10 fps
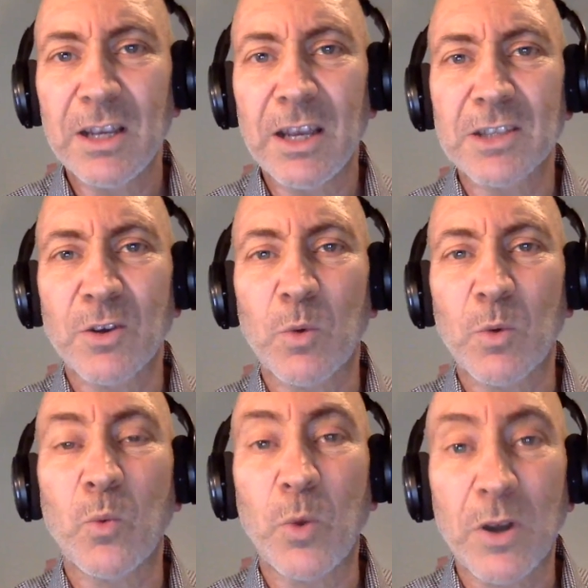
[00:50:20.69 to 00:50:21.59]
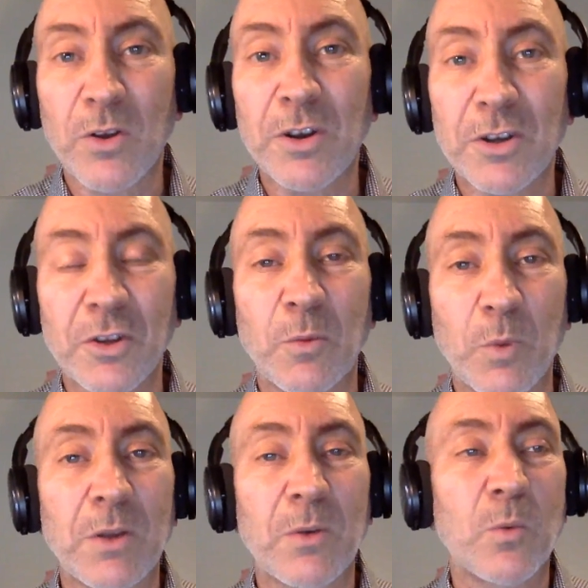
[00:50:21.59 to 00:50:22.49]
And so what we're going to do, and
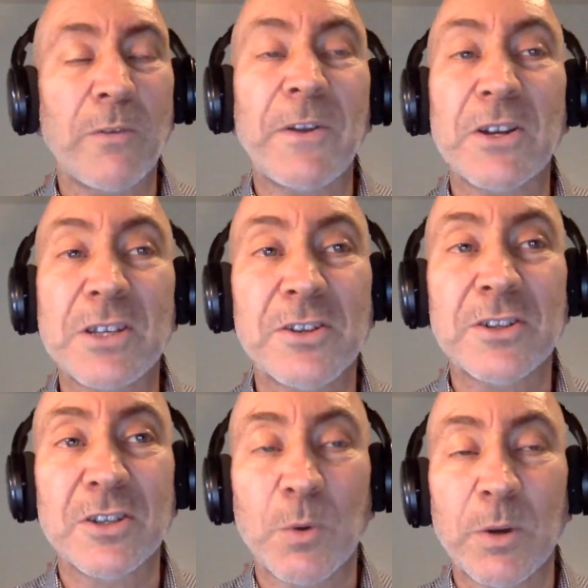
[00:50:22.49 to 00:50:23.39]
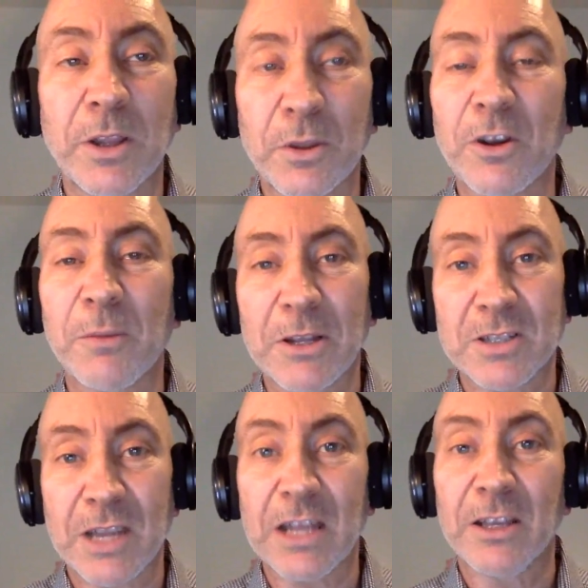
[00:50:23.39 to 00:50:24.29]
we're very serious at 2030 about
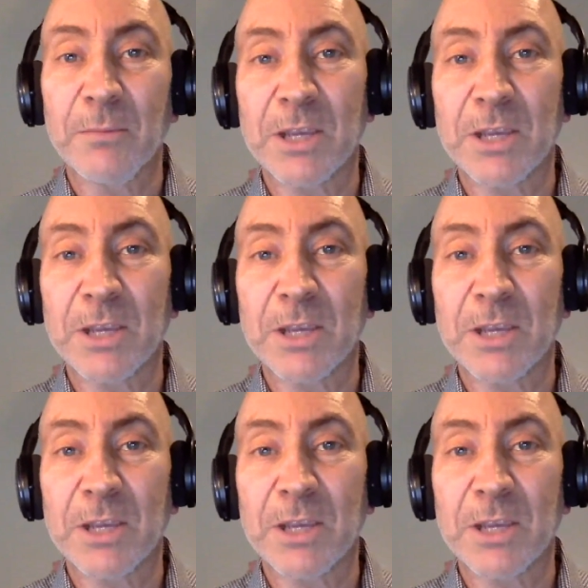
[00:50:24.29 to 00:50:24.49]
scaling,